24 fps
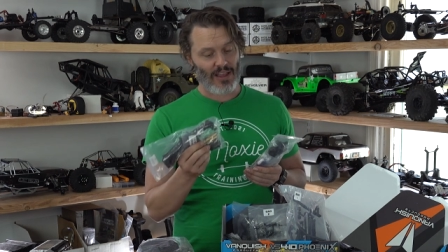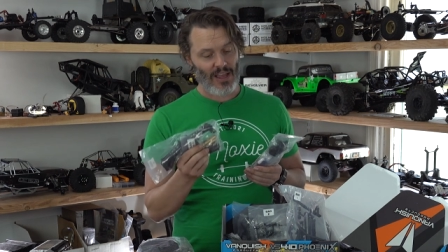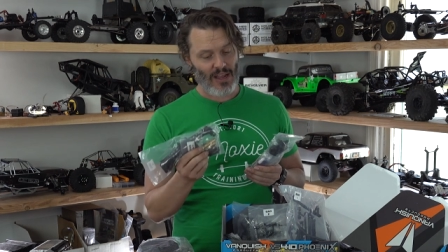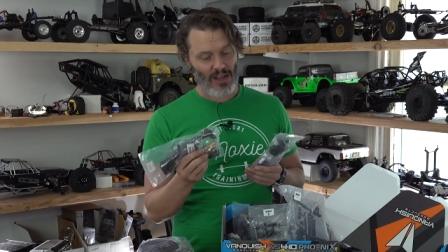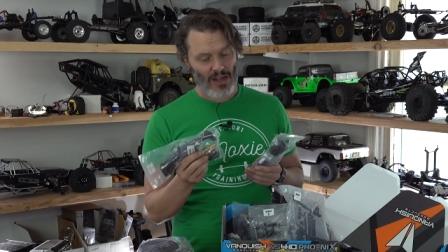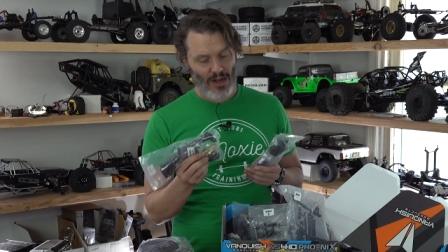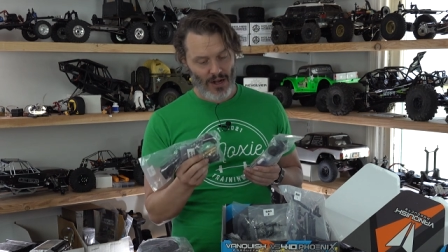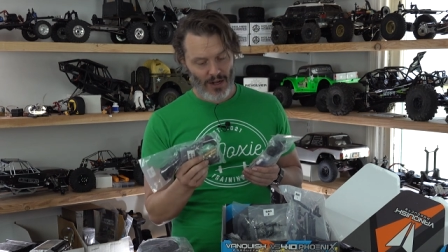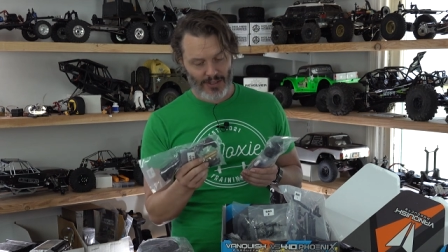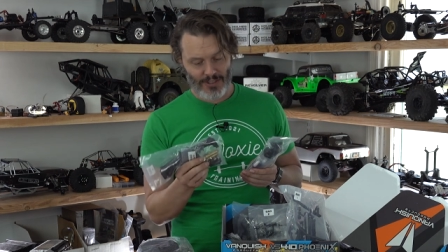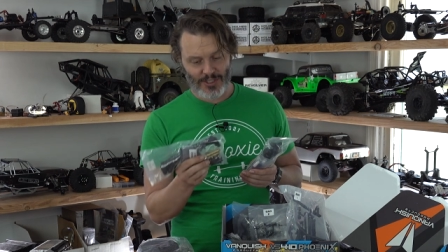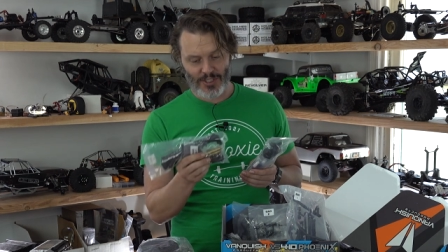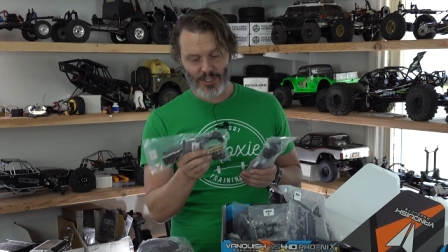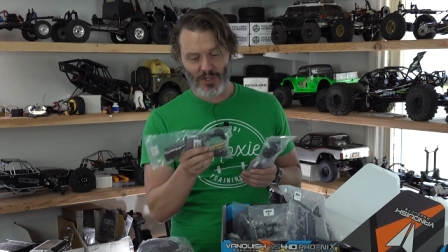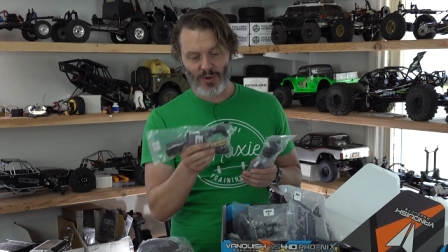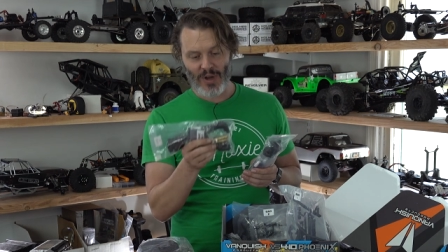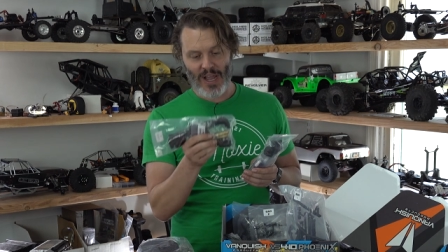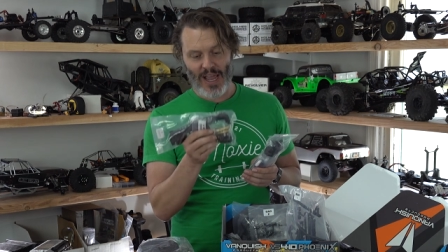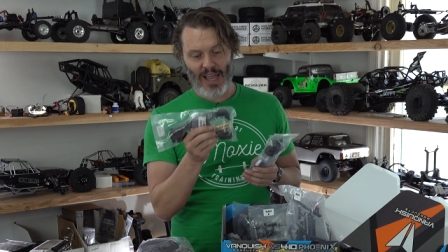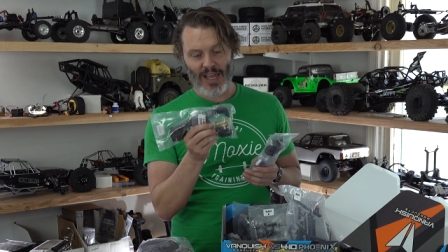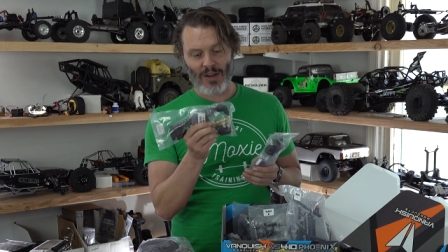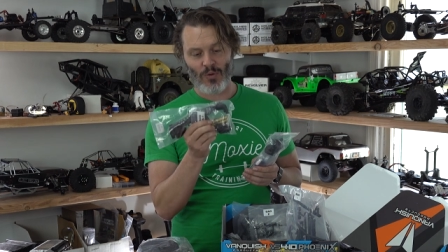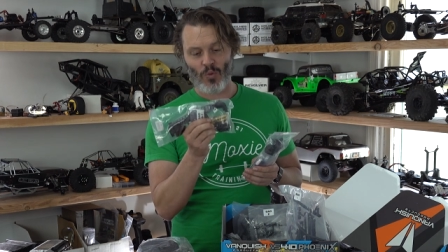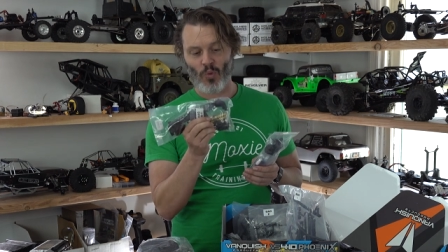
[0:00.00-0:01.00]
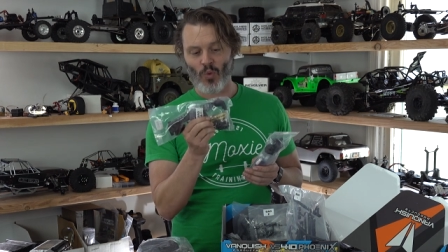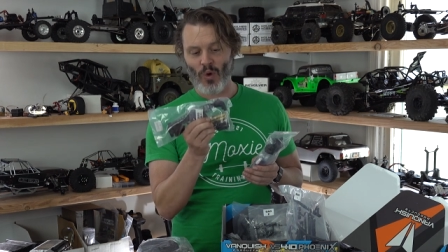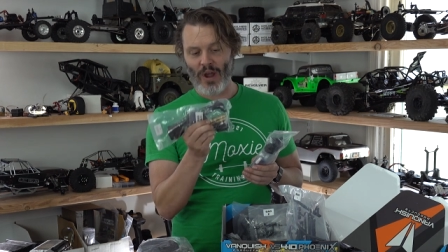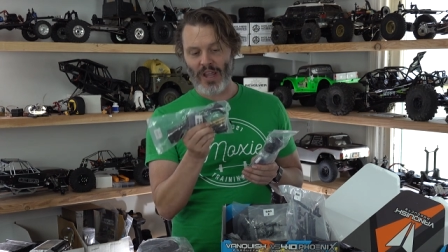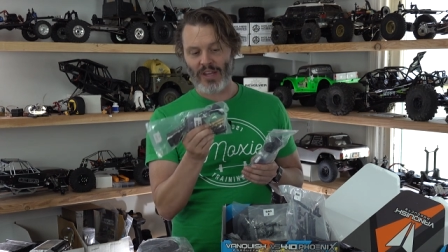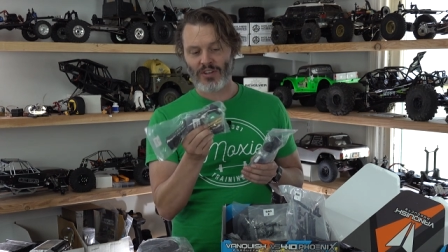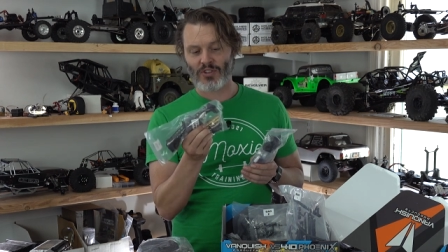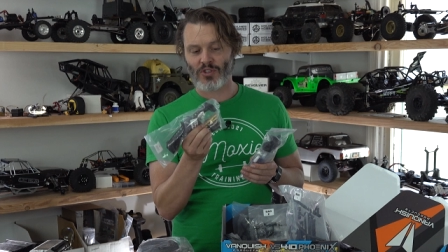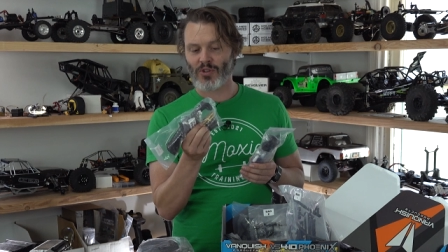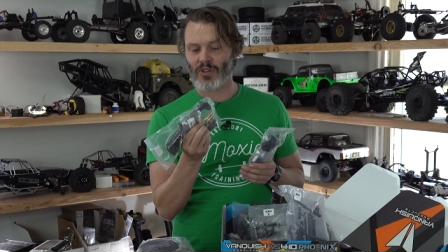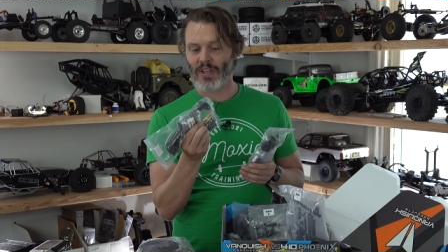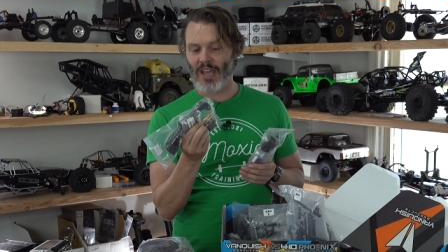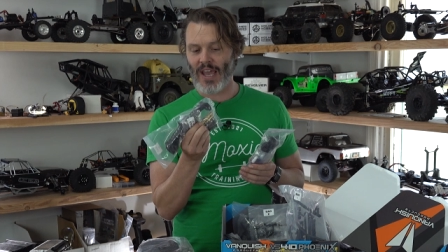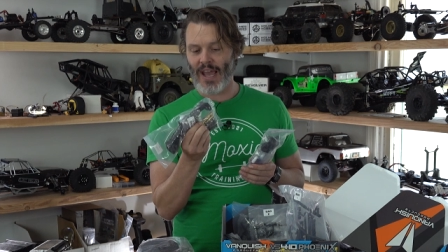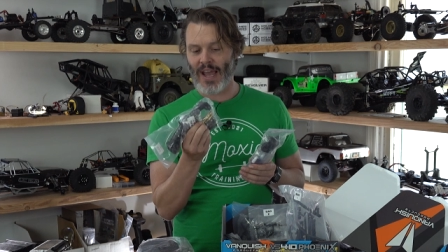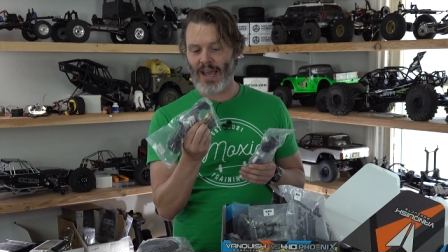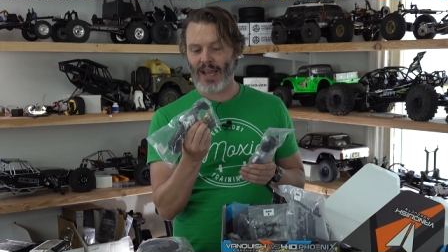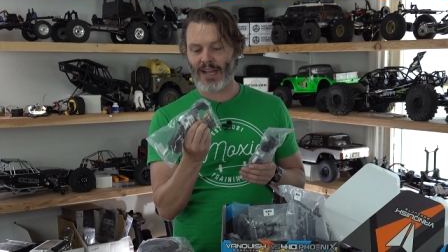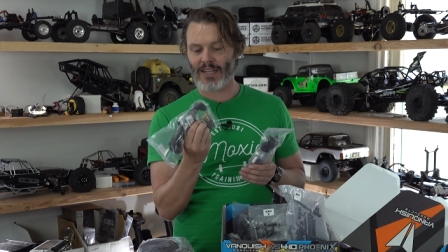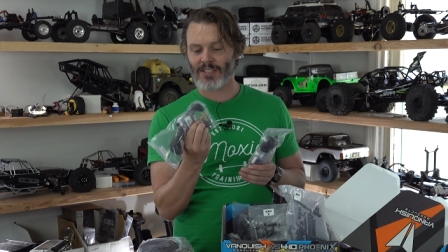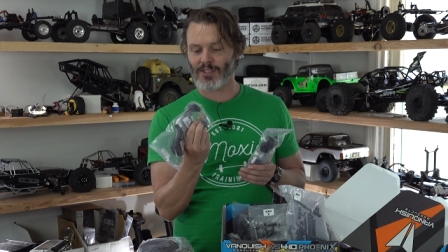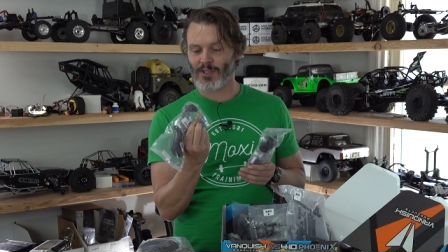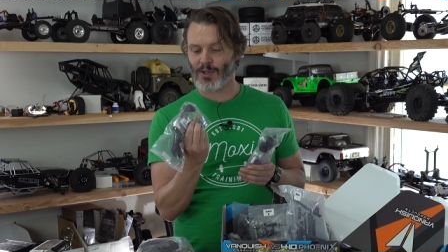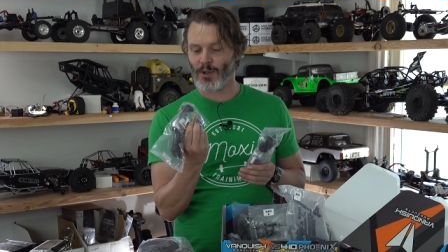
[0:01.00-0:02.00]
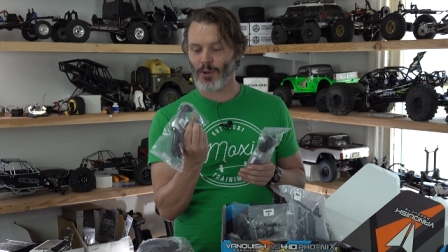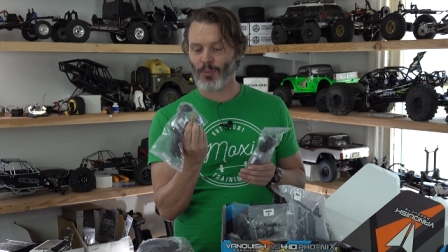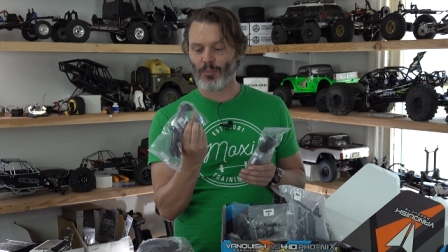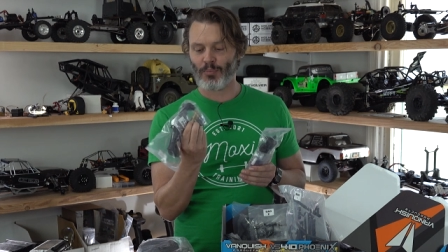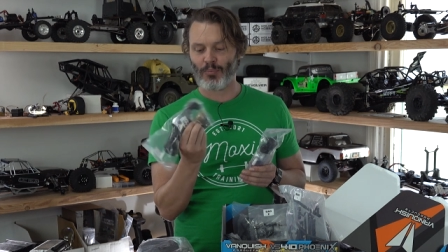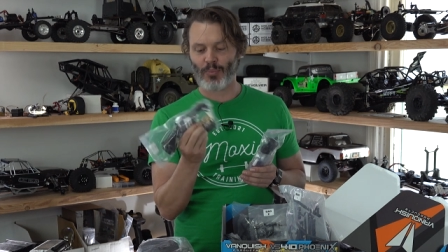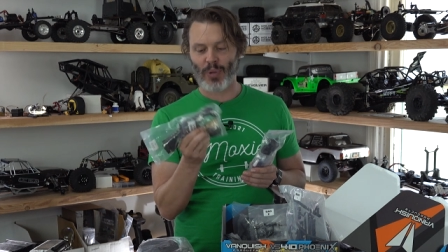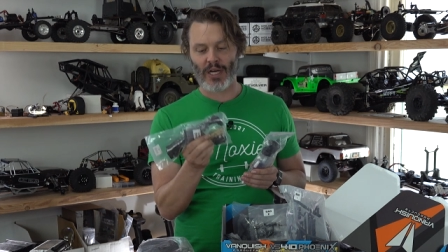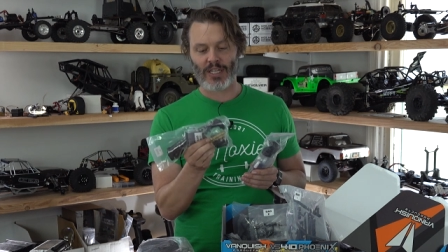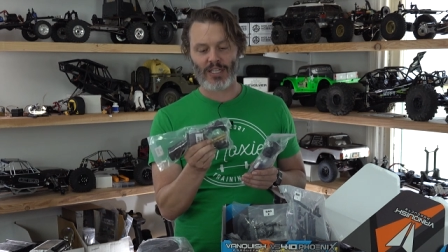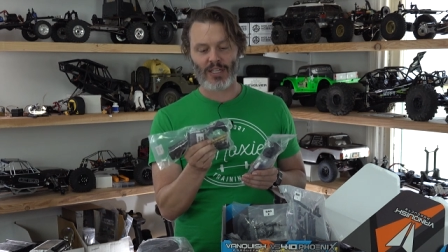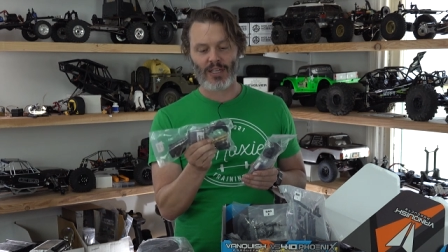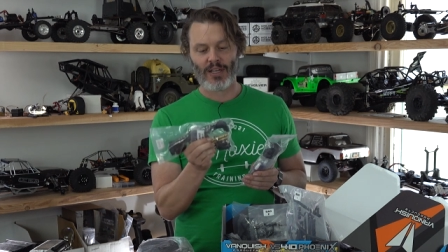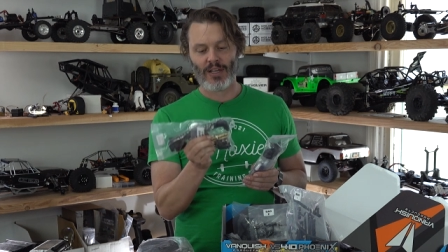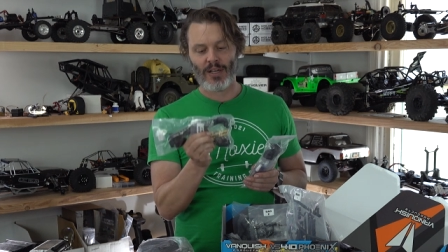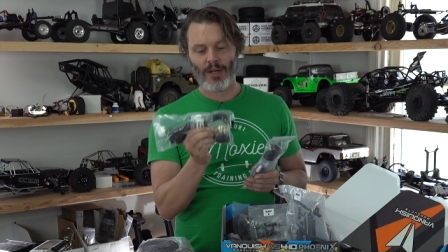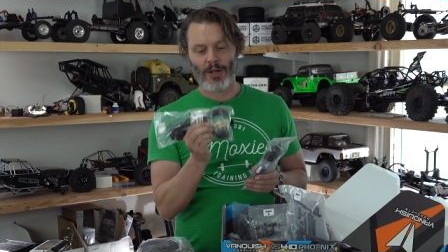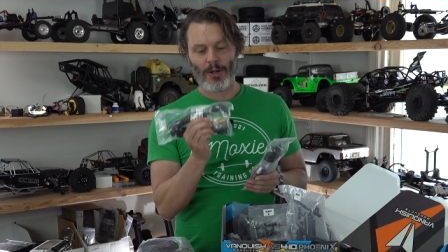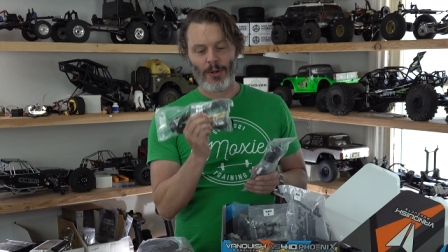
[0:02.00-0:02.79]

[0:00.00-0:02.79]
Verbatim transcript: They also add weight to the axle, but